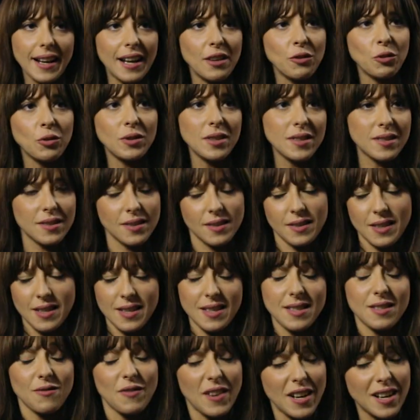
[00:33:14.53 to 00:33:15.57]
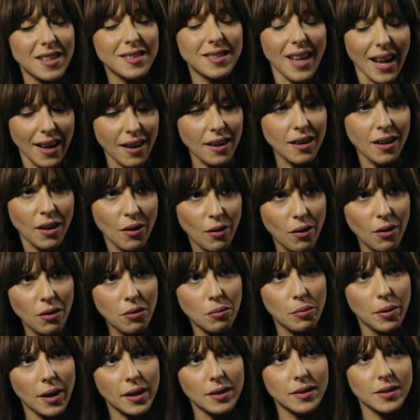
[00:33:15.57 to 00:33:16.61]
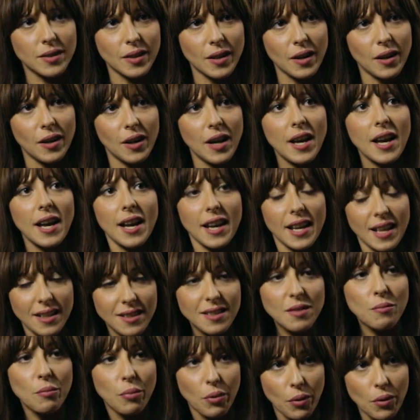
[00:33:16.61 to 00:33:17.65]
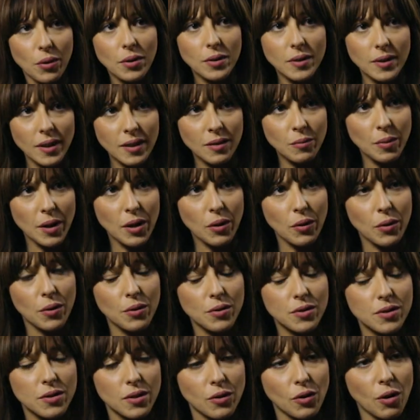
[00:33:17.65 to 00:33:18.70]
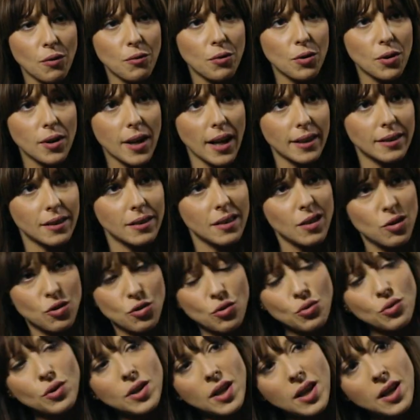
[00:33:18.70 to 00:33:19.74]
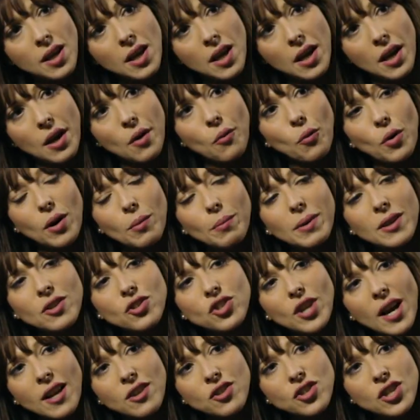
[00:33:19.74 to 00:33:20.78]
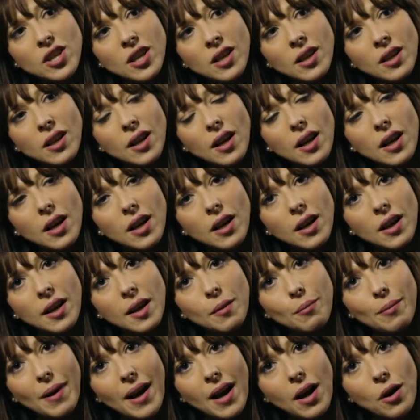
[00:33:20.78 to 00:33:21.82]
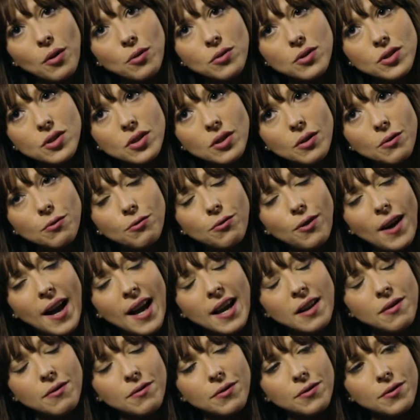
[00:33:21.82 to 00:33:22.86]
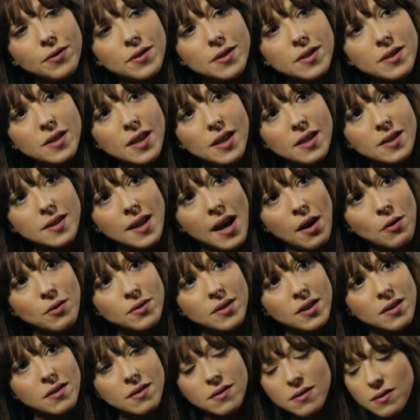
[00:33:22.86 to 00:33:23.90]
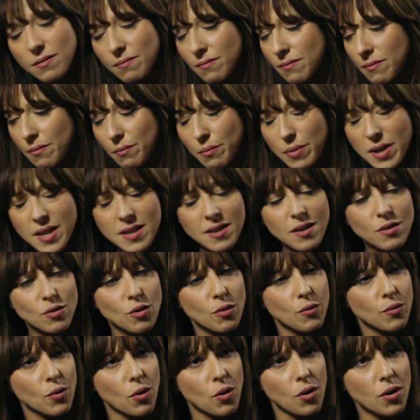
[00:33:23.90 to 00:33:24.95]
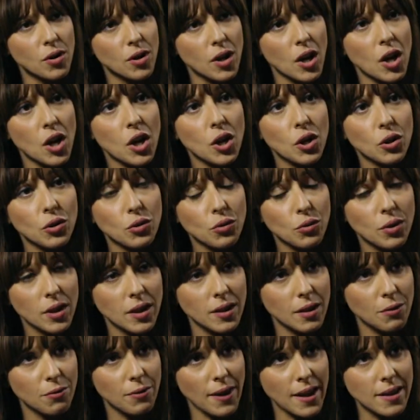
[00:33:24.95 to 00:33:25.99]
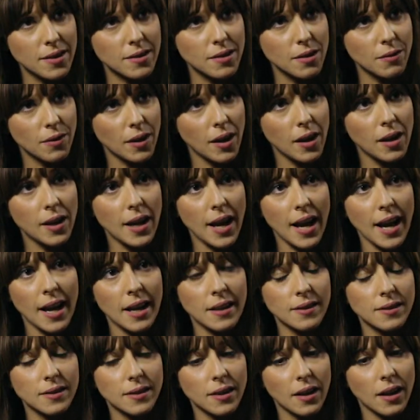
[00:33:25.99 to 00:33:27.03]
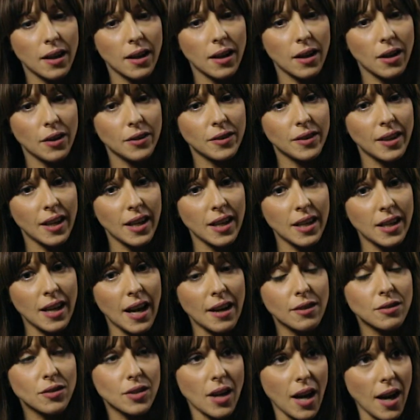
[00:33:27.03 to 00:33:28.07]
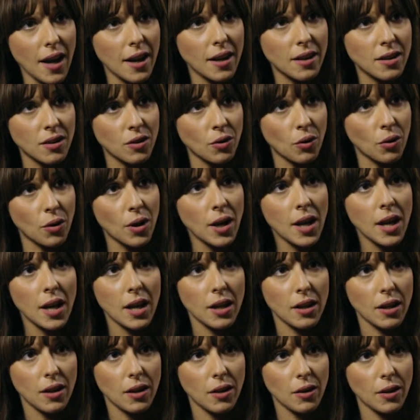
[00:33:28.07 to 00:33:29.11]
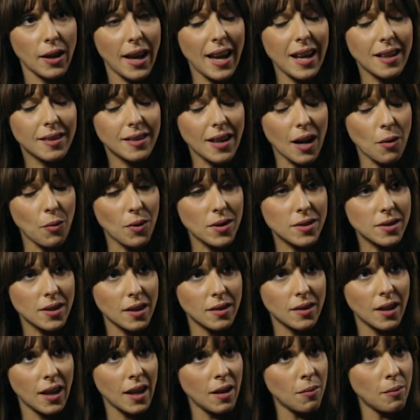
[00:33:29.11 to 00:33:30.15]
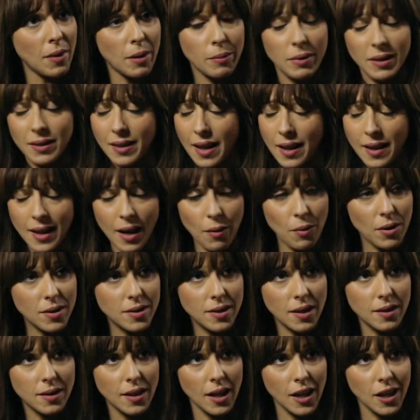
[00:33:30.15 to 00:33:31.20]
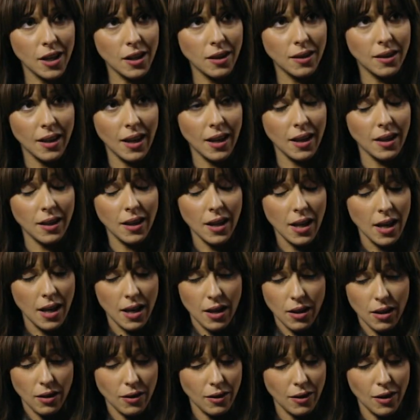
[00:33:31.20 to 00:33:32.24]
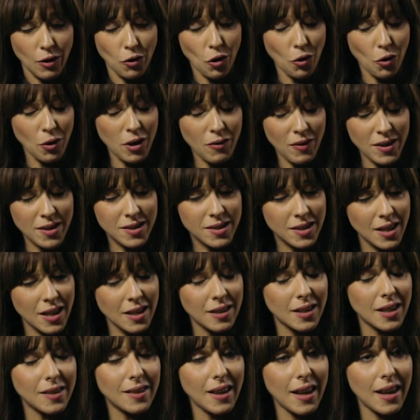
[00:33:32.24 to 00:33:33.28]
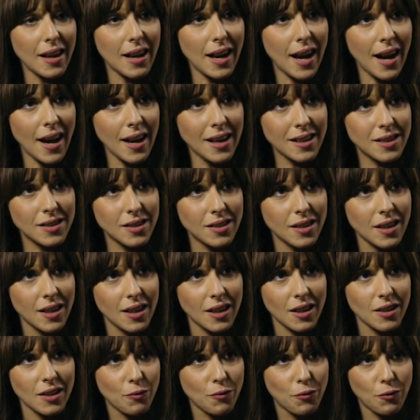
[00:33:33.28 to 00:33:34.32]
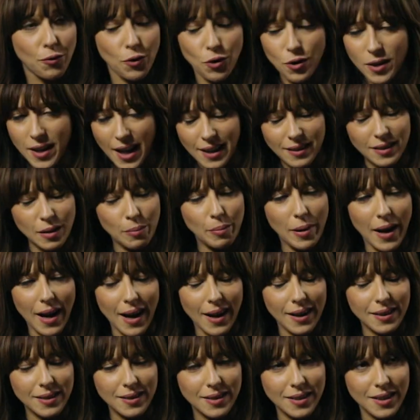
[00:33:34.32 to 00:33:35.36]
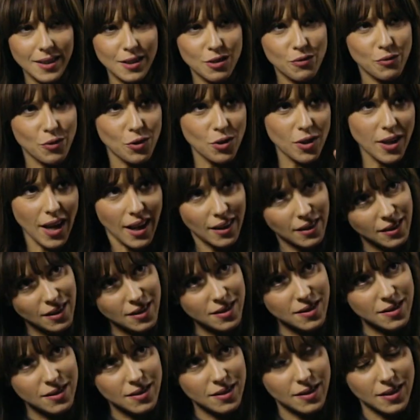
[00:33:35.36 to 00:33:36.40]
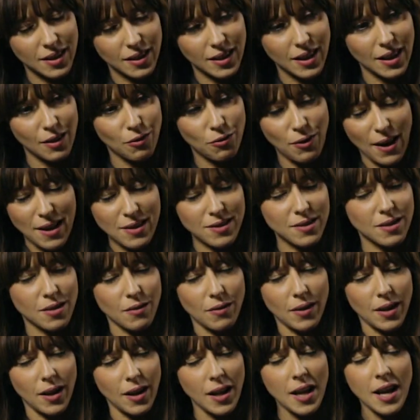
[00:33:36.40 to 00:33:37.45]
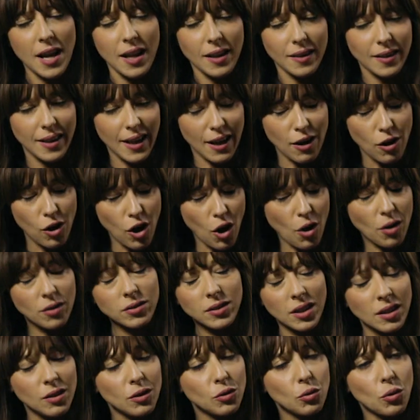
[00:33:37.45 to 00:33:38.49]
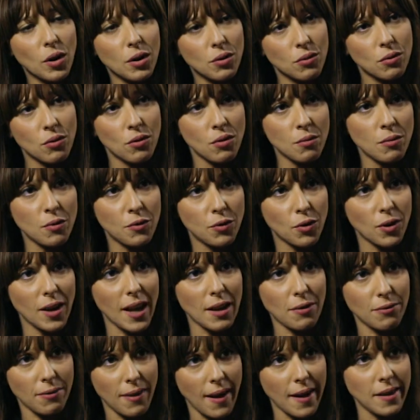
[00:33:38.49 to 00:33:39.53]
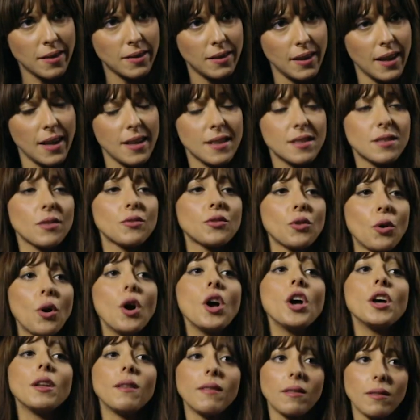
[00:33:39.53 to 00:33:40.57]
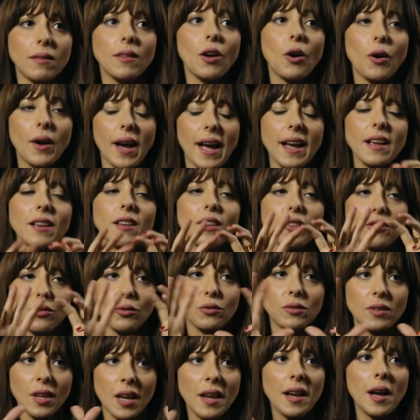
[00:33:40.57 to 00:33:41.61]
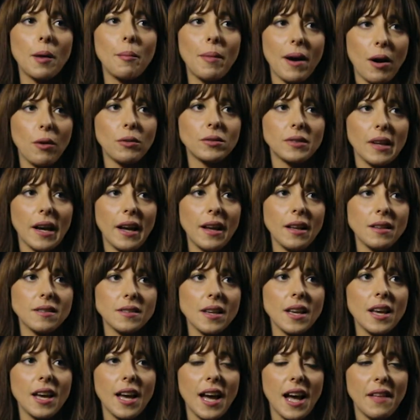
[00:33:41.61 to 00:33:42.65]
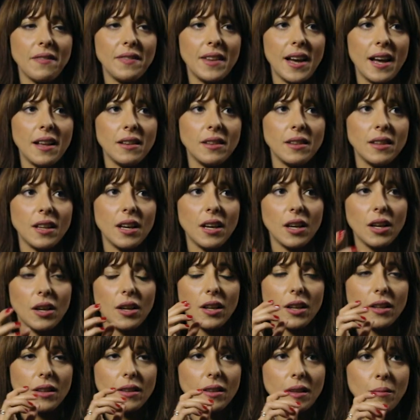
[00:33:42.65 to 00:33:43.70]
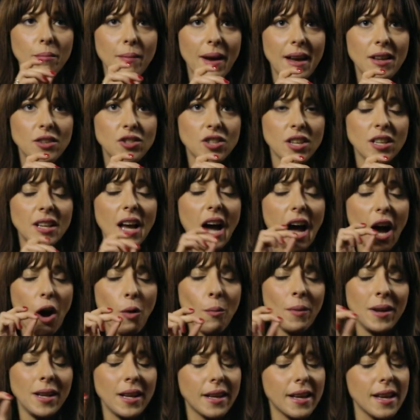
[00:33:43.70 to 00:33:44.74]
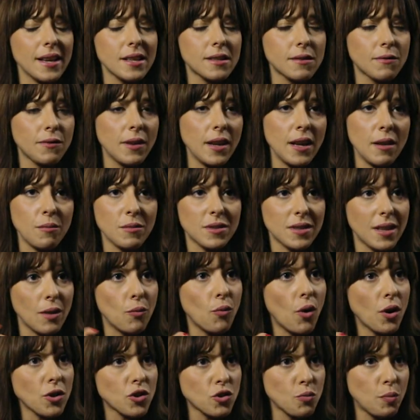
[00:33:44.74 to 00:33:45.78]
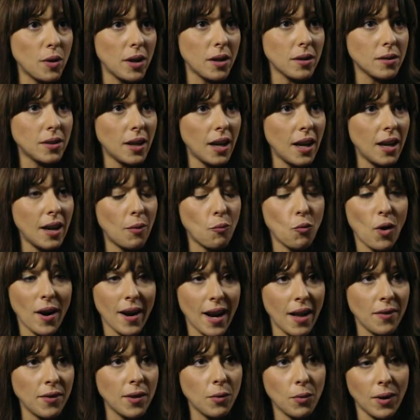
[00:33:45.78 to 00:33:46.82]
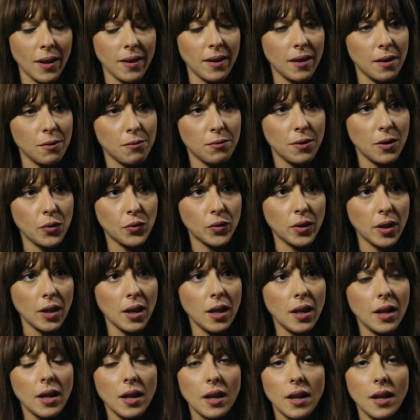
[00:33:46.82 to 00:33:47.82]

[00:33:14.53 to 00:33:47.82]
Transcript: I know this is very technical, but it's important, because don't forget that the jury will be judging about 5,000 to 6,000 pieces of work during the festival, and they are tired, 8 hours a day, maybe 10 hours a day. They not even seeing the daylight, forget the parties, forget the festival. They are locked into a room for like 5 days. So, okay, so think about that, and then imagine how many case films they watch per day, 100, 150.